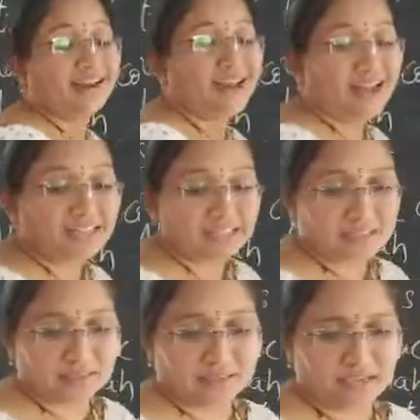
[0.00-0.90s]

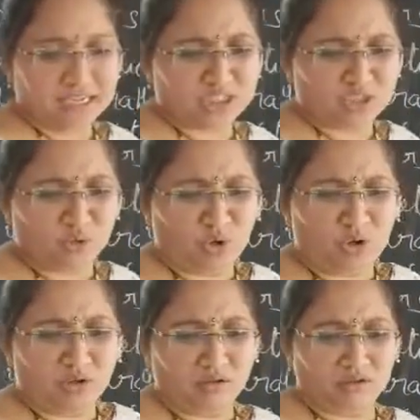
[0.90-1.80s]
last, as you
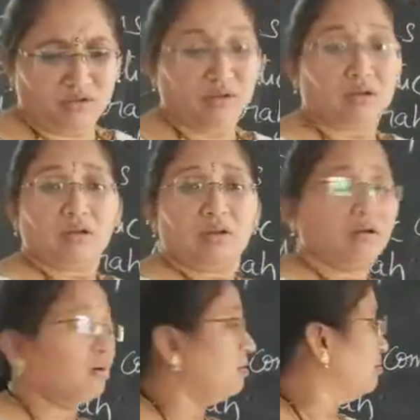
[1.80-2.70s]
know,
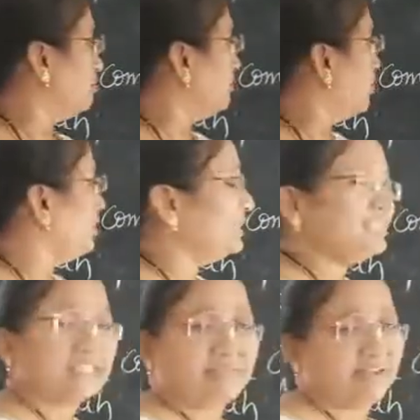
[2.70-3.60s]
all
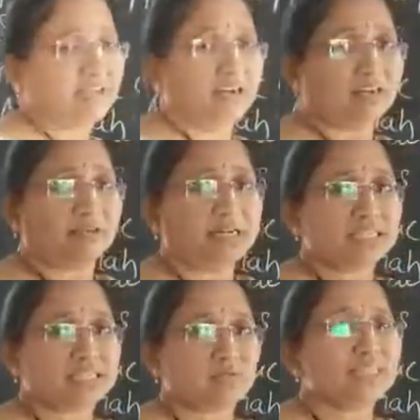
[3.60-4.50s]
these difficult
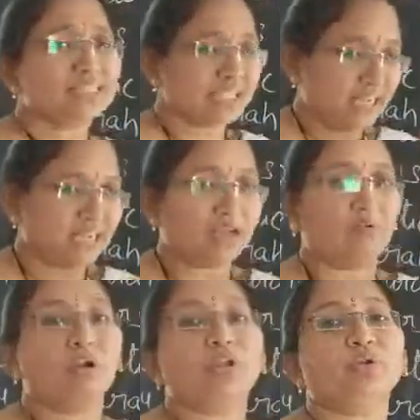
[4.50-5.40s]
words, once again I
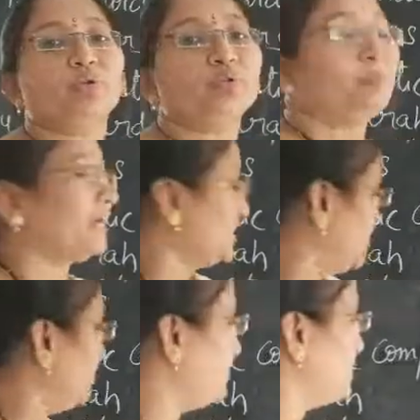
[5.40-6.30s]
want you to brush
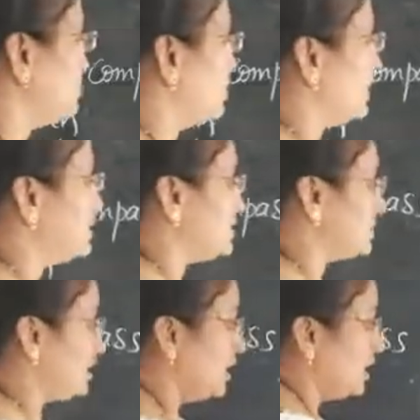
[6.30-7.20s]
up these
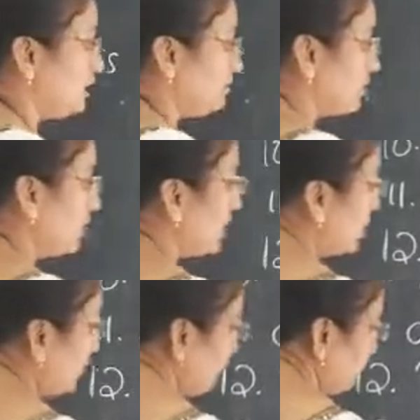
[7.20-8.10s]
words. If you
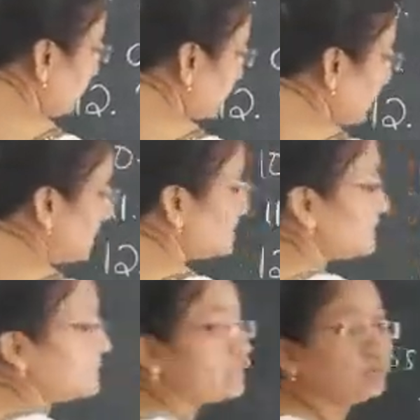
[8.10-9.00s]
learn in 5th class,
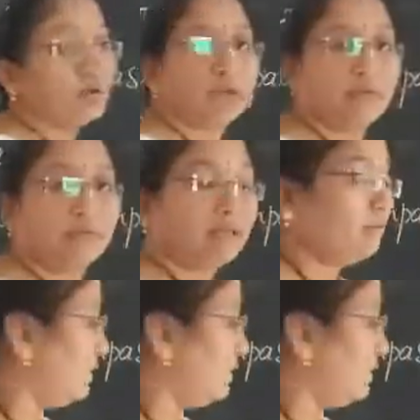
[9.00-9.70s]
it is okay, well,